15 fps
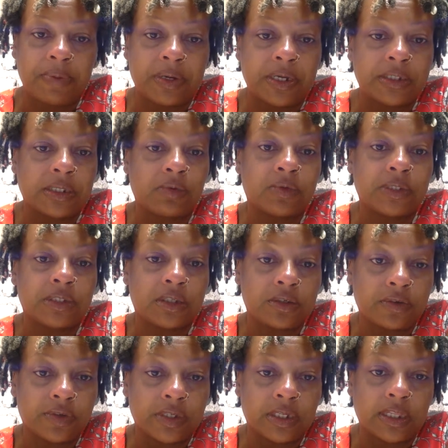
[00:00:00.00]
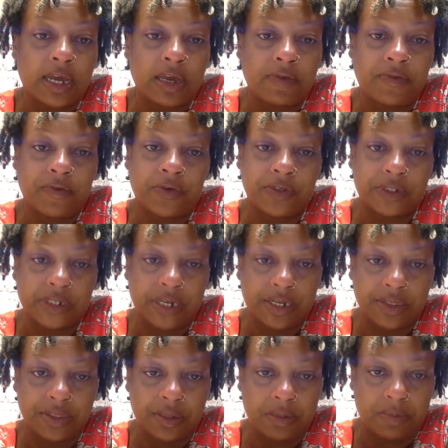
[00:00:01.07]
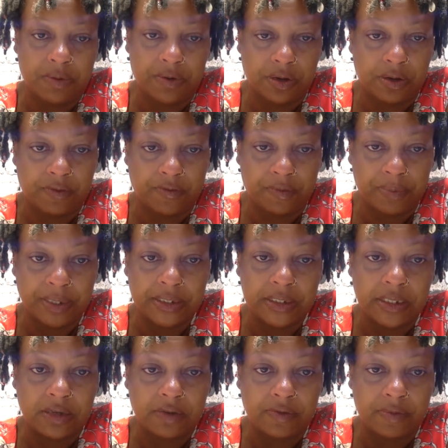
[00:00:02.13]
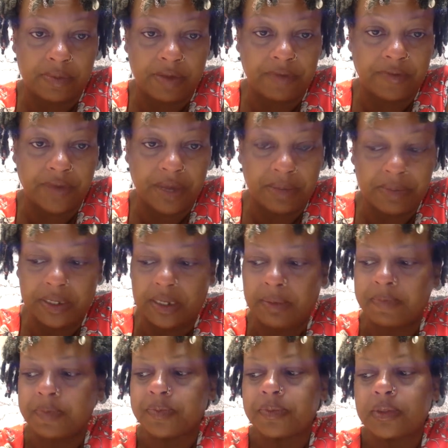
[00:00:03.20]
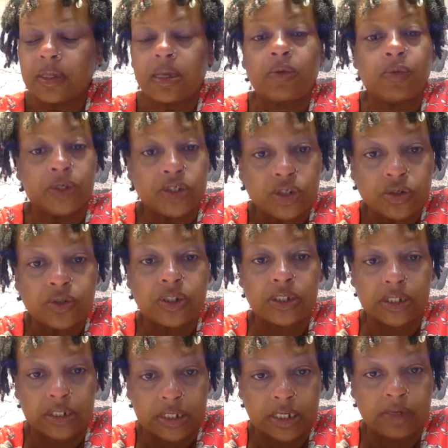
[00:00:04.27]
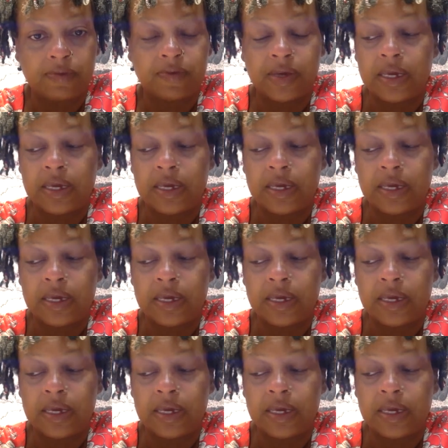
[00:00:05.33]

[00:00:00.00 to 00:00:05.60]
because it was literally life or death in America for myself and my family, we chose to leave.